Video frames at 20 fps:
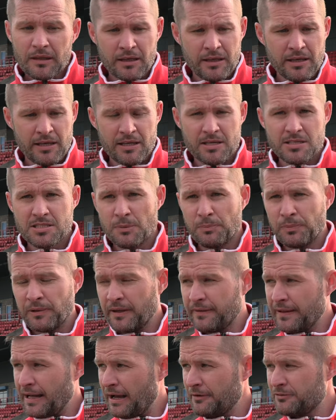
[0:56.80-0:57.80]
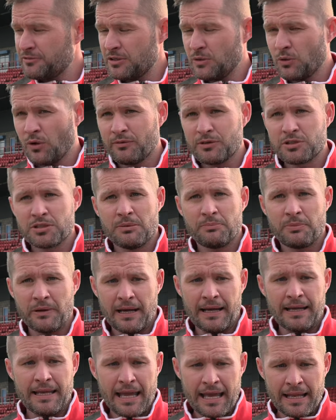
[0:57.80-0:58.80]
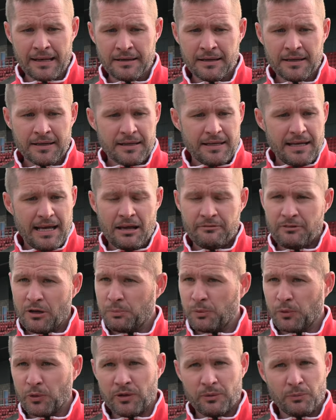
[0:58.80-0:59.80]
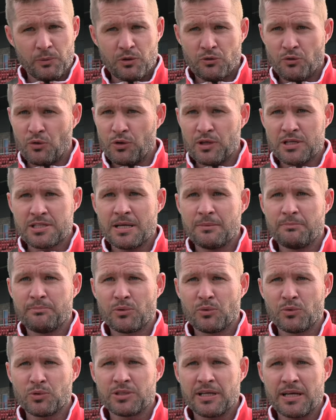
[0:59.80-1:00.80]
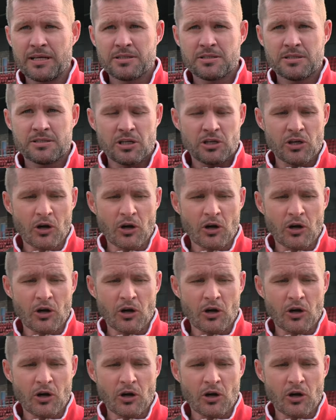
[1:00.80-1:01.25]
Kieran's a player that I've seen, obviously, but again, every player went through the same process. He's a